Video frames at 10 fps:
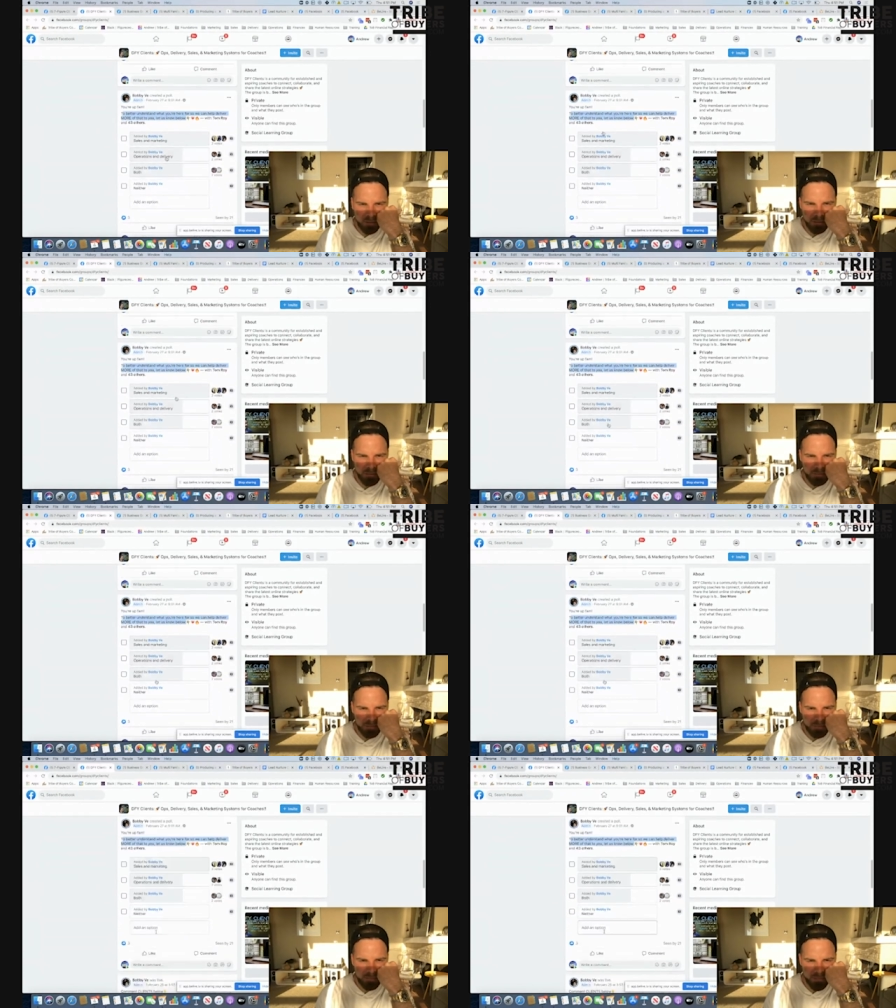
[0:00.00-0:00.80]
Cool.
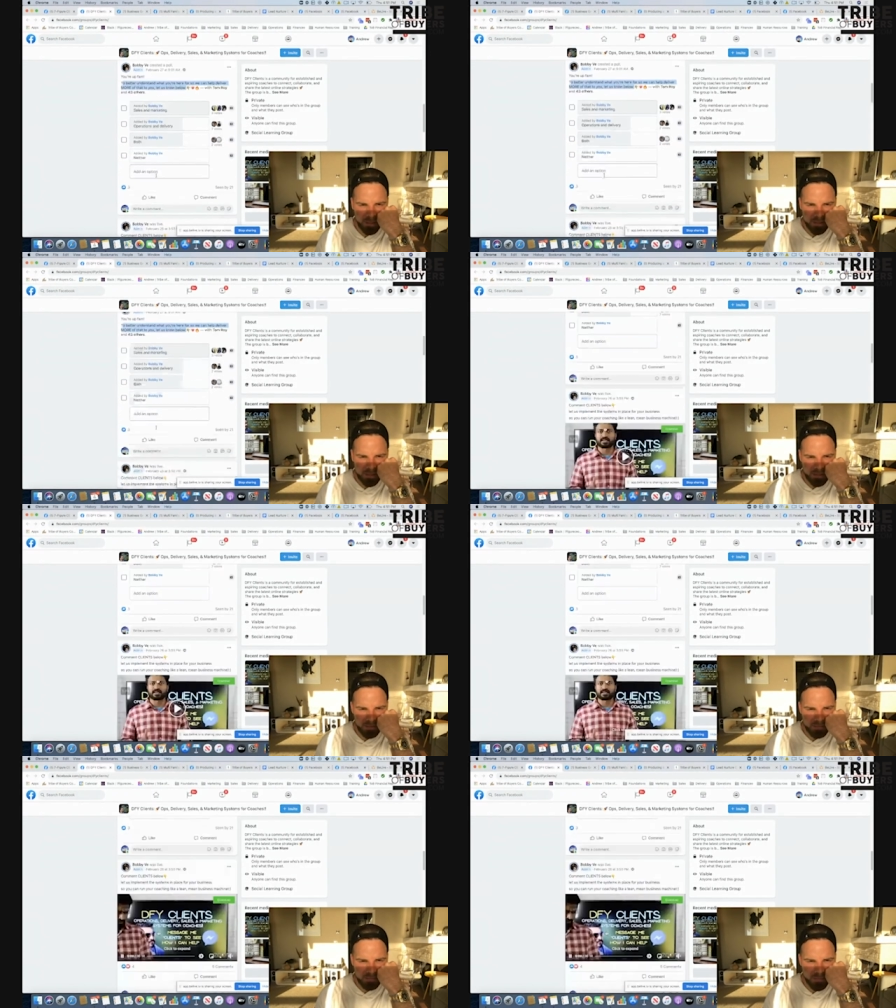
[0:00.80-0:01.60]
That's
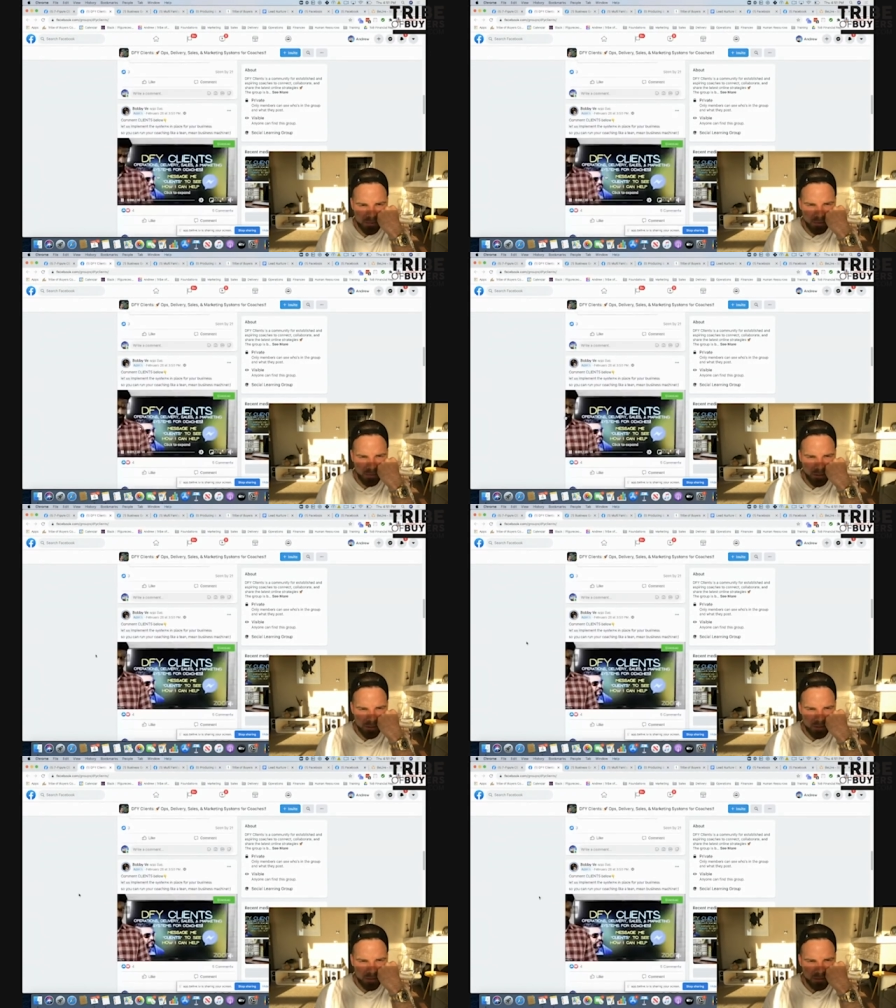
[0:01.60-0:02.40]
good. Solid question.